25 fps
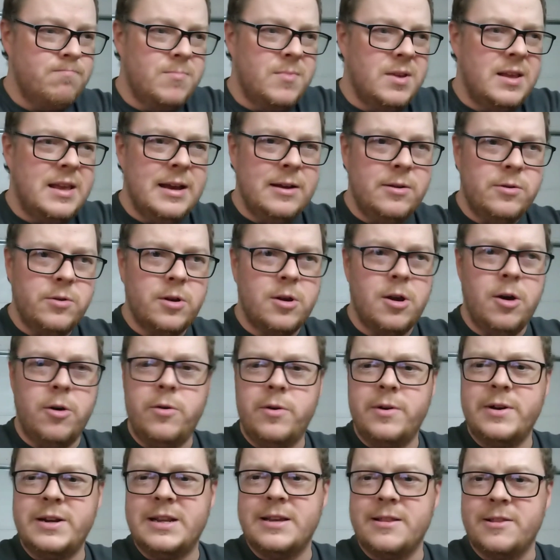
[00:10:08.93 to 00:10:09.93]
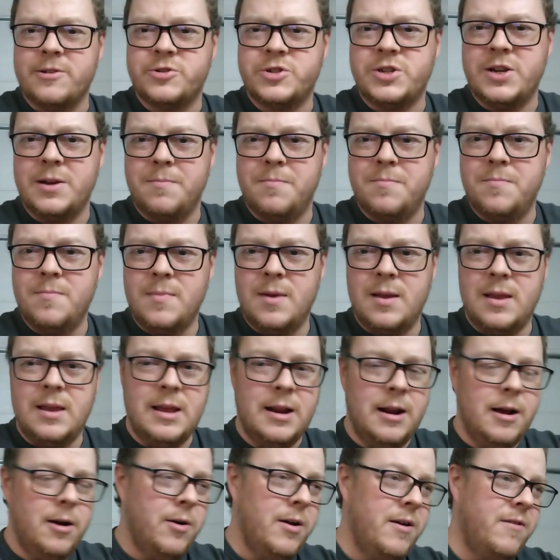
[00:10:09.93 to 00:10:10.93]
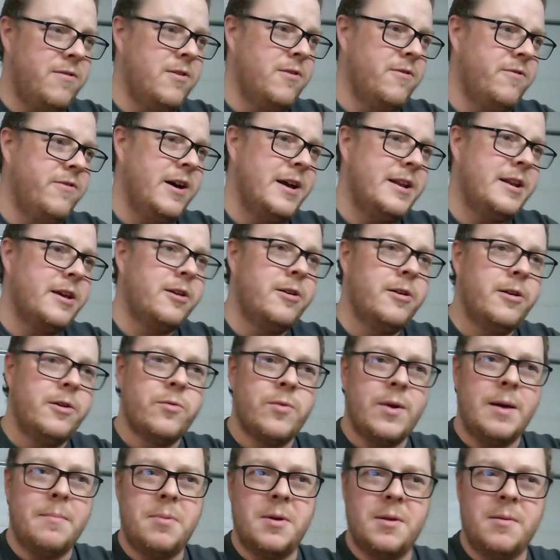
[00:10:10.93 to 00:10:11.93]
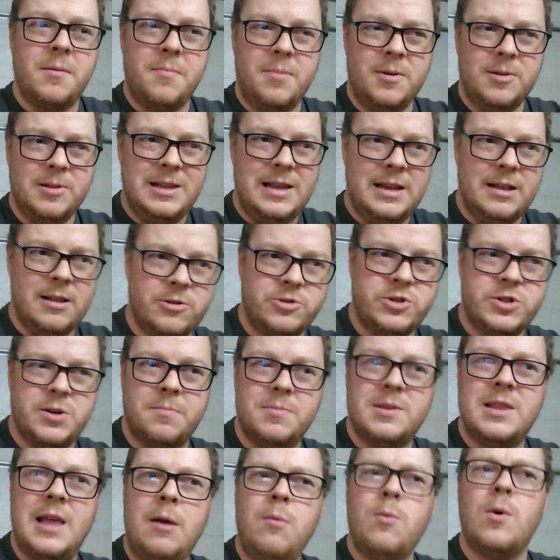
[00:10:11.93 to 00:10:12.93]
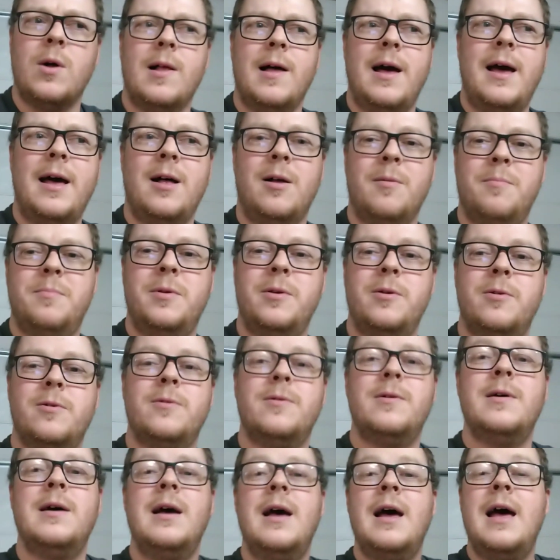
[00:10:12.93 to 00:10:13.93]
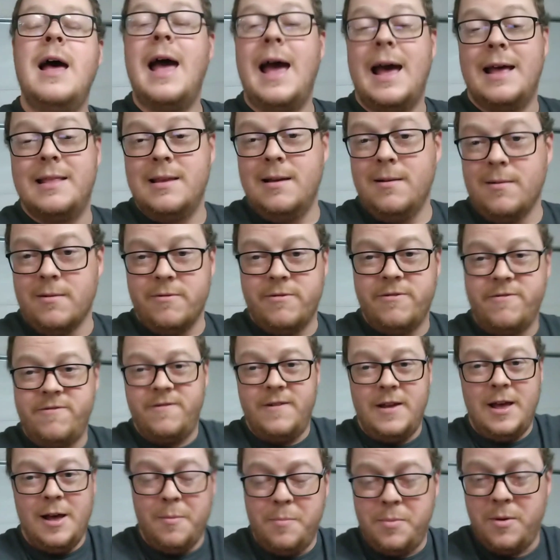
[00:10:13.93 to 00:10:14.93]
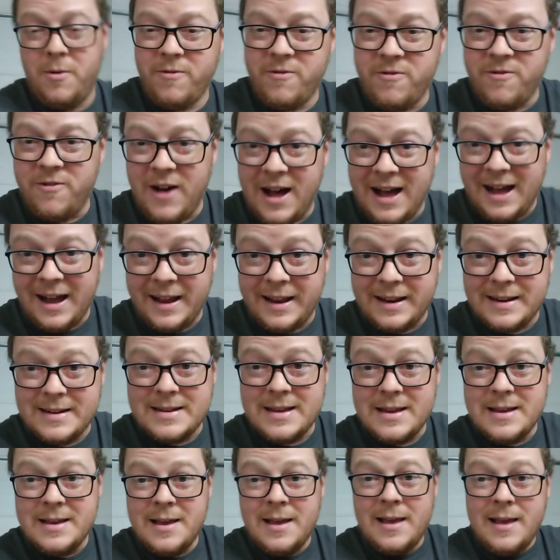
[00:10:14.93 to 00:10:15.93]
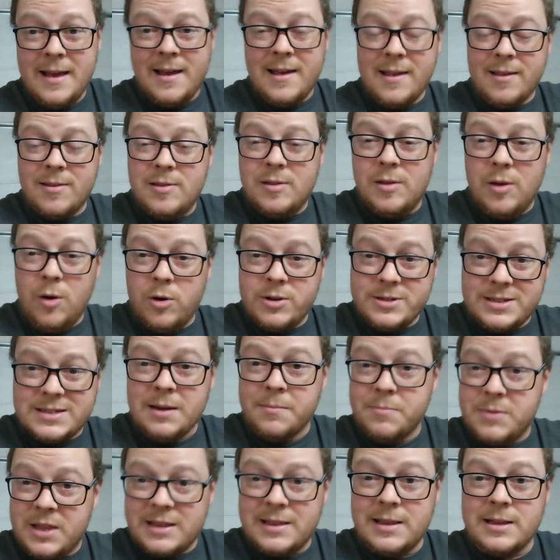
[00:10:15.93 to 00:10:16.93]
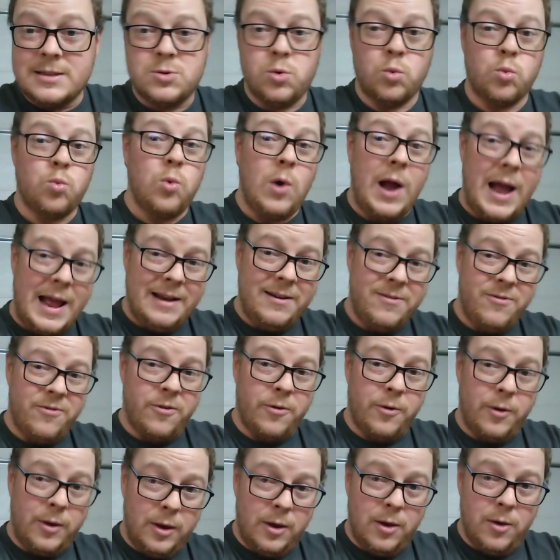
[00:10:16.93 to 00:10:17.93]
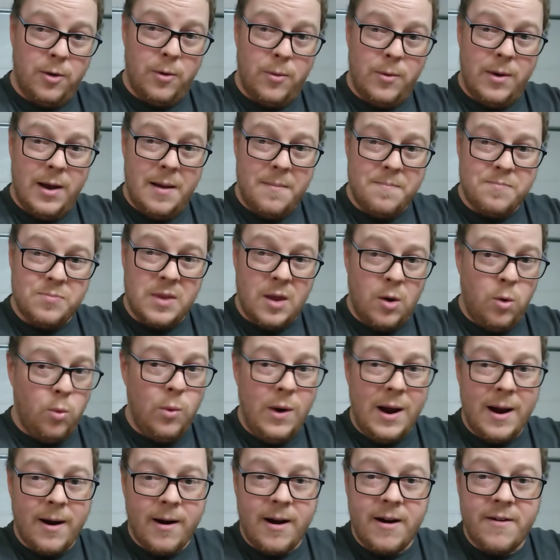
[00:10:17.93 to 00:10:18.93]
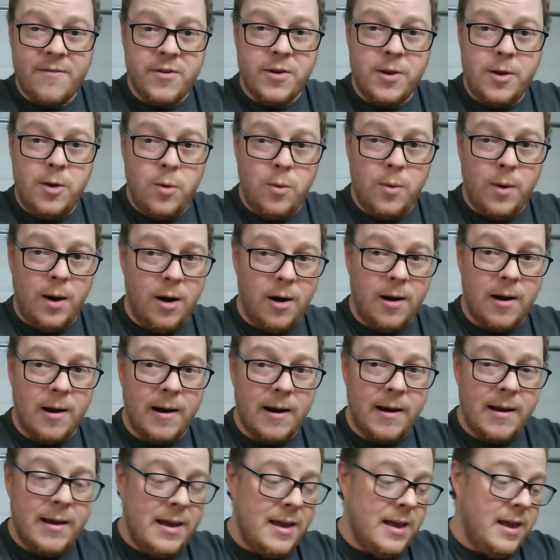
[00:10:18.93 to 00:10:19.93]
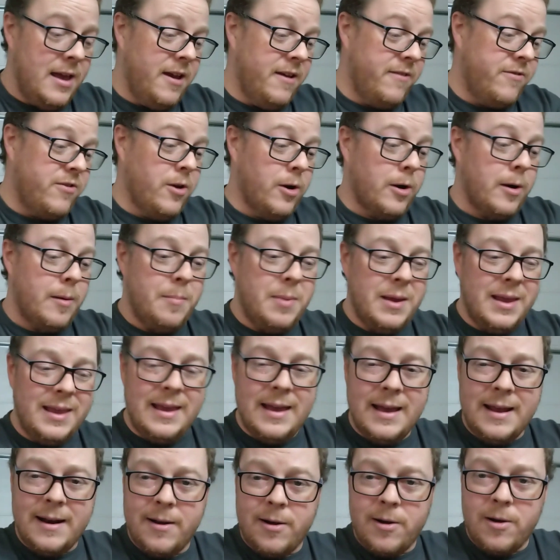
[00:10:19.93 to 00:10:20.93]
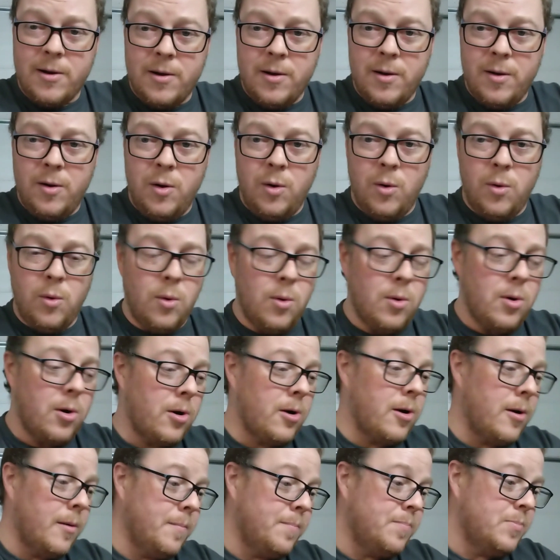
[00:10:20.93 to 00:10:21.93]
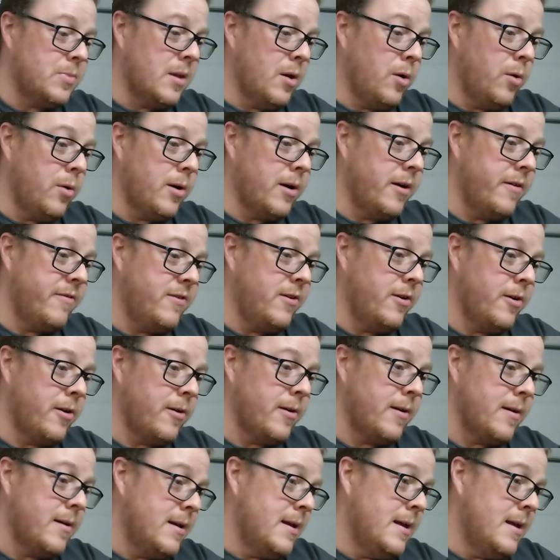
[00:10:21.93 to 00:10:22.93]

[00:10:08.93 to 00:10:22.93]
go to a dealership. If you find a good, reputable dealership, they will help you, and they will help you find something that's right for you, wherever you are. If you're a beginner, or if you're